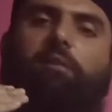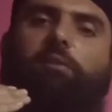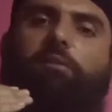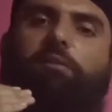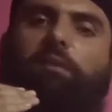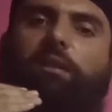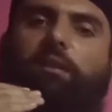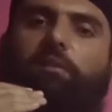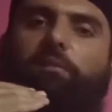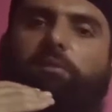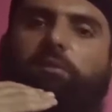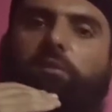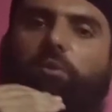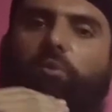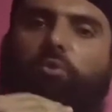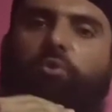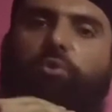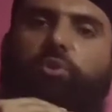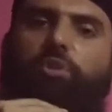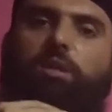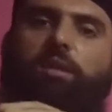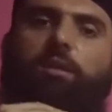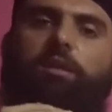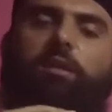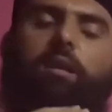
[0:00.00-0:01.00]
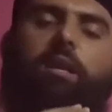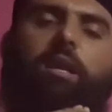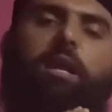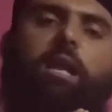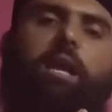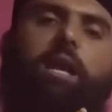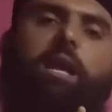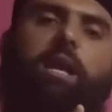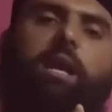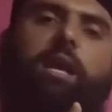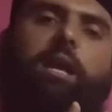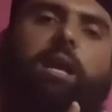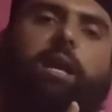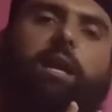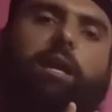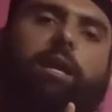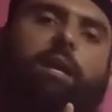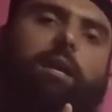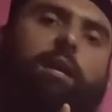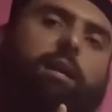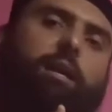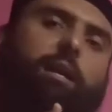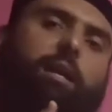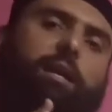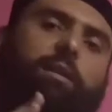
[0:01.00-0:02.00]
the solution
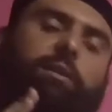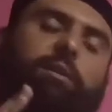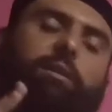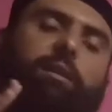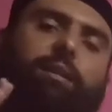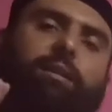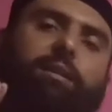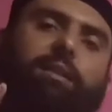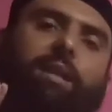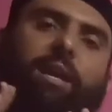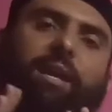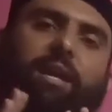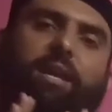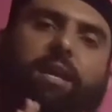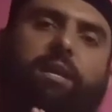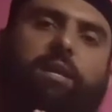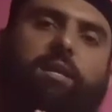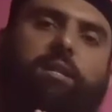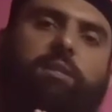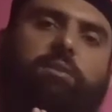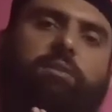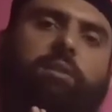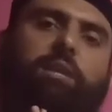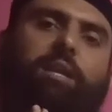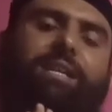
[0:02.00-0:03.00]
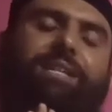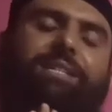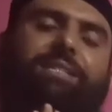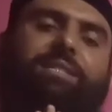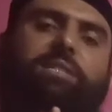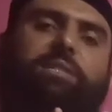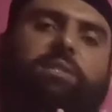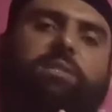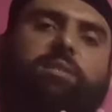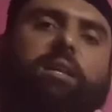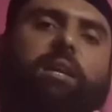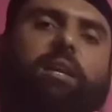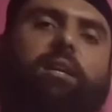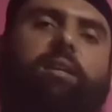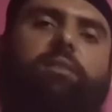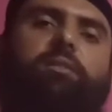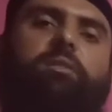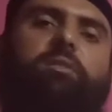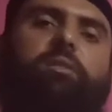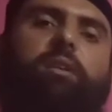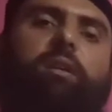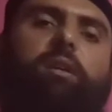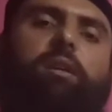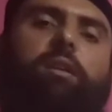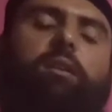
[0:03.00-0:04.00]
under the heat, its
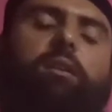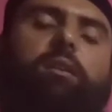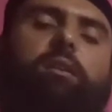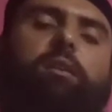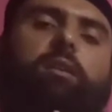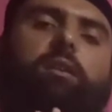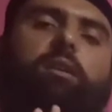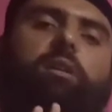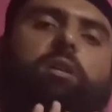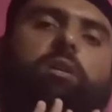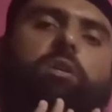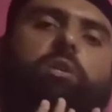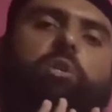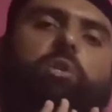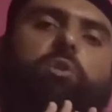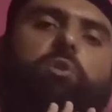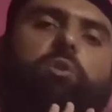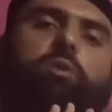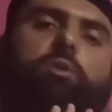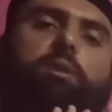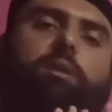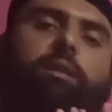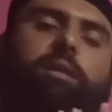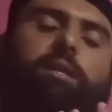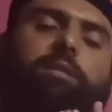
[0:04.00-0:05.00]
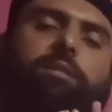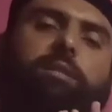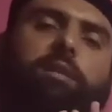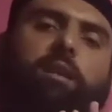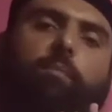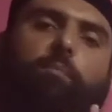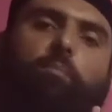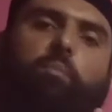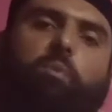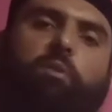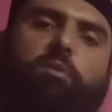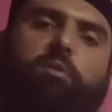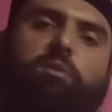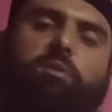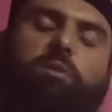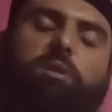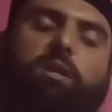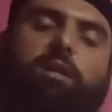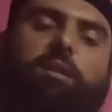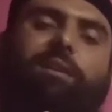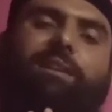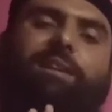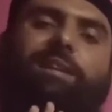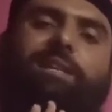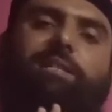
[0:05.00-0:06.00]
structure, its composition,
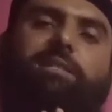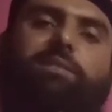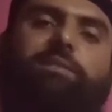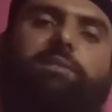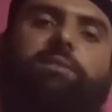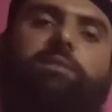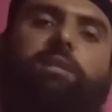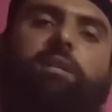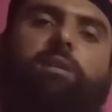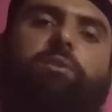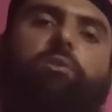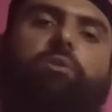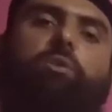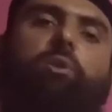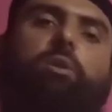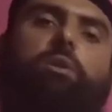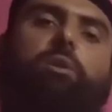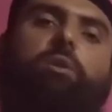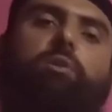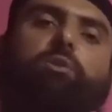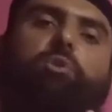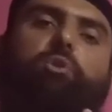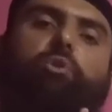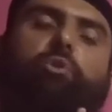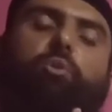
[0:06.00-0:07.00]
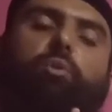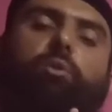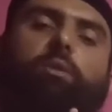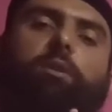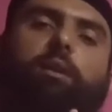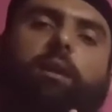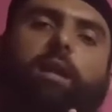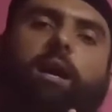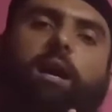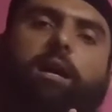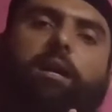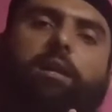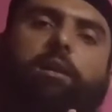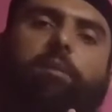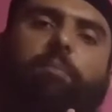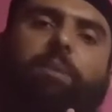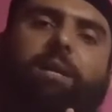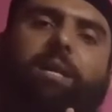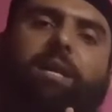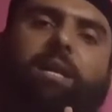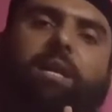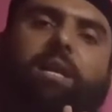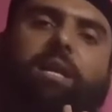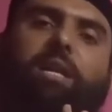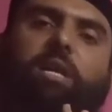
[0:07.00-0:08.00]
its structure should not be
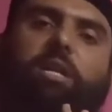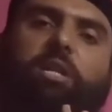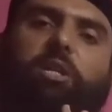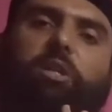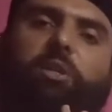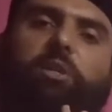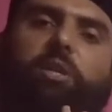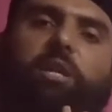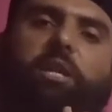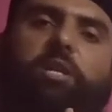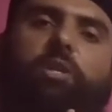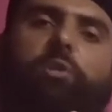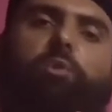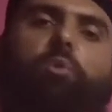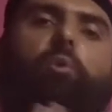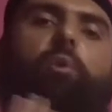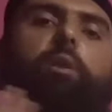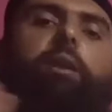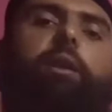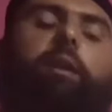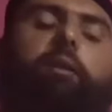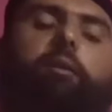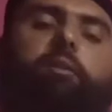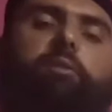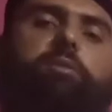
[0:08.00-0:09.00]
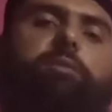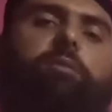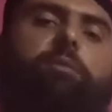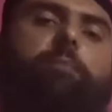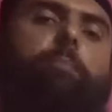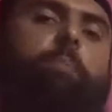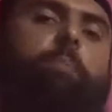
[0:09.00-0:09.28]
deteriorate.